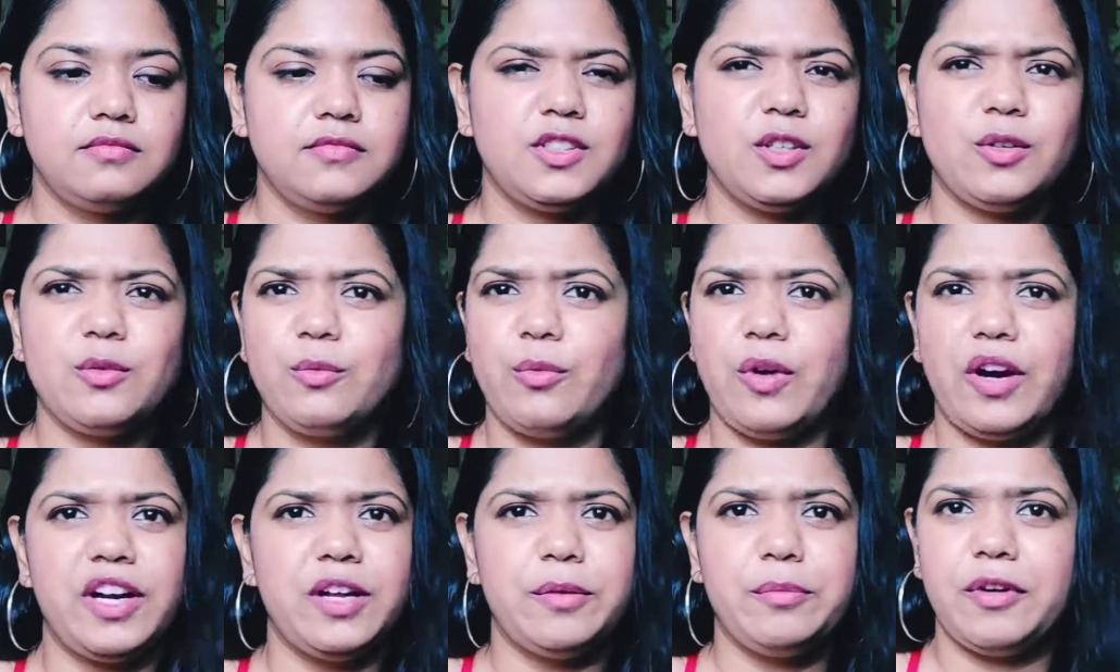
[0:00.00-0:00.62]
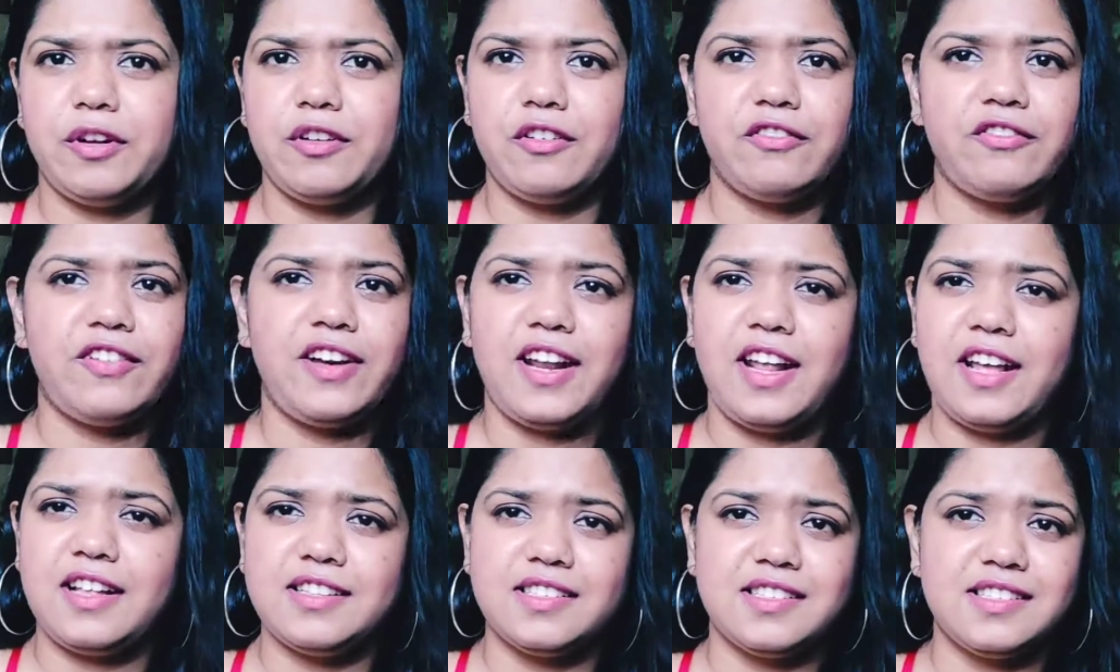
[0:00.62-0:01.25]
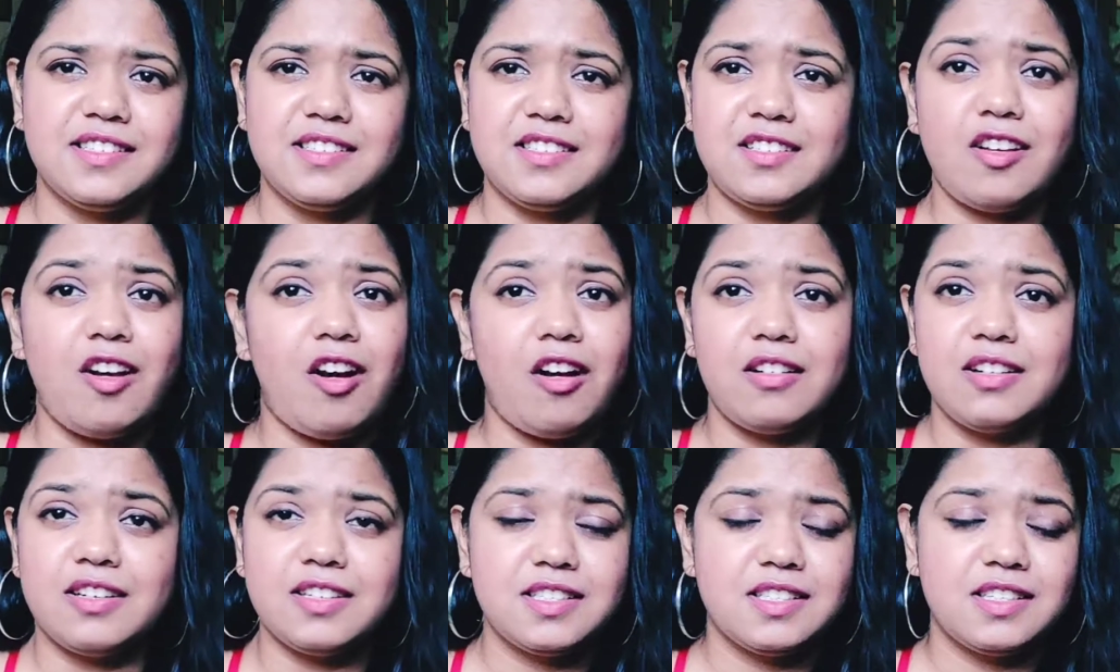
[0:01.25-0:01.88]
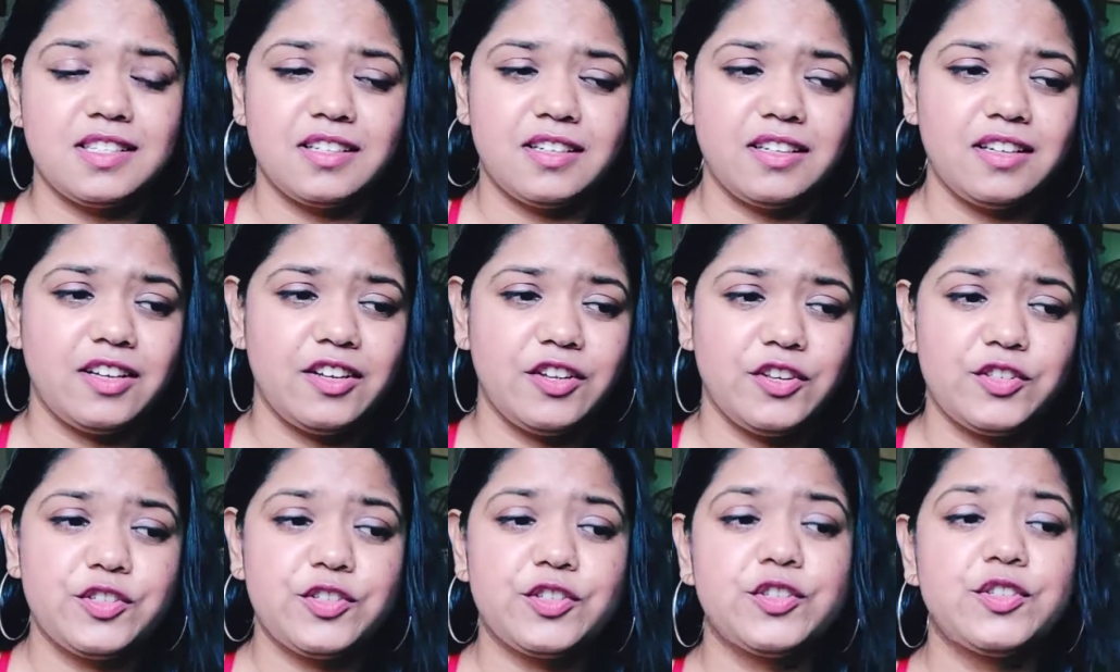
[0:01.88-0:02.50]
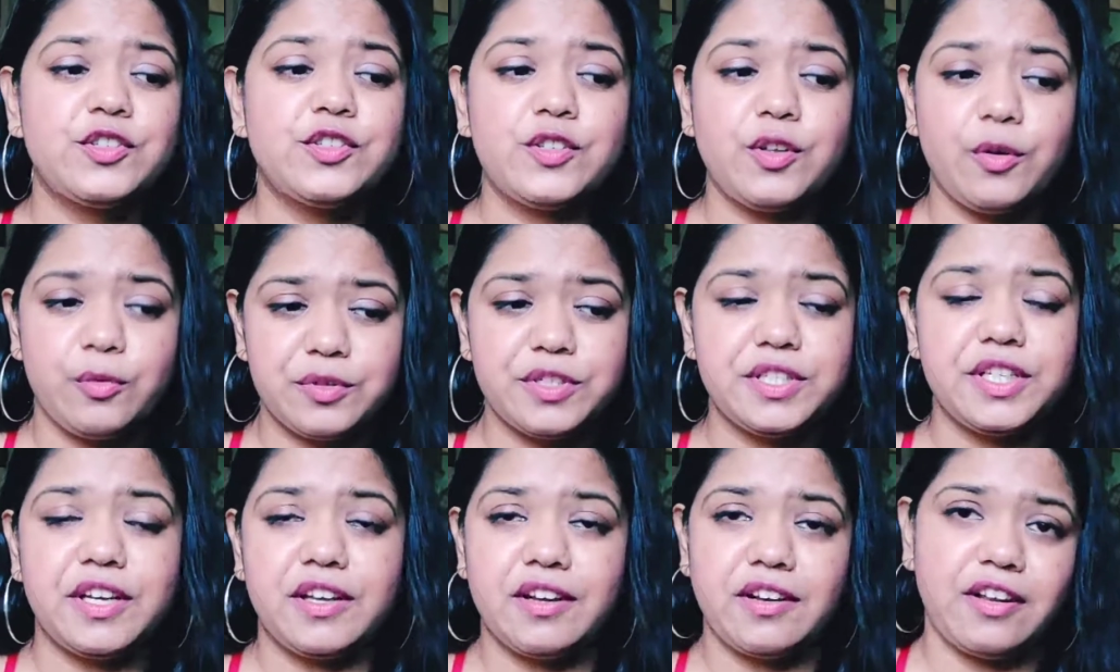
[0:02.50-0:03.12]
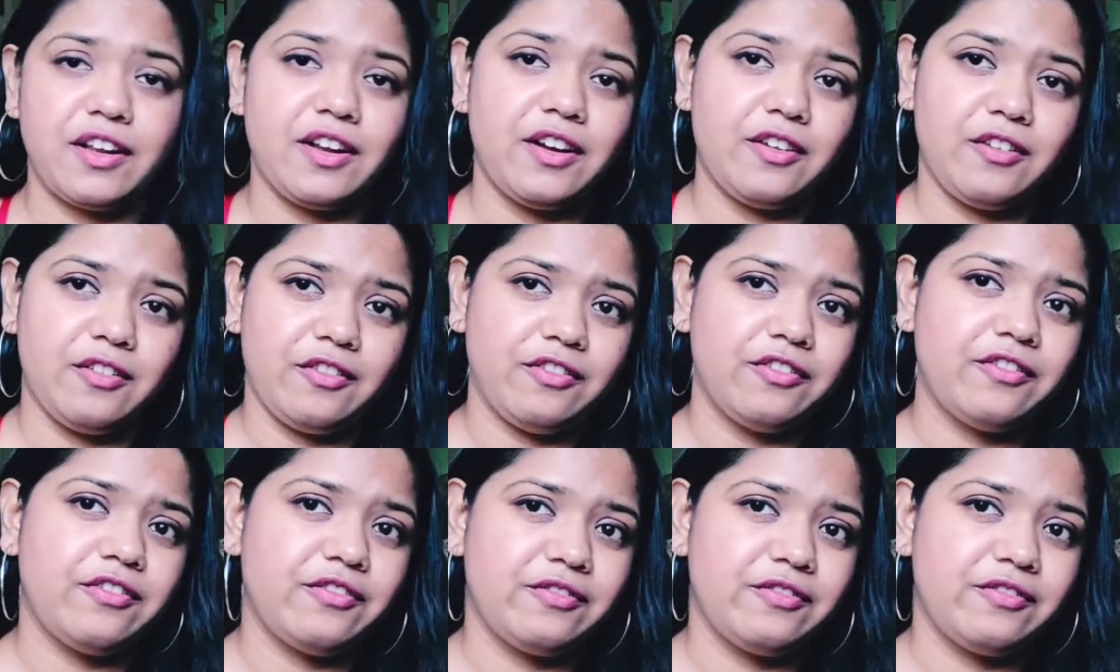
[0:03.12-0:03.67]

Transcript: Don't worry about your finances, honestly. It's so taken care of.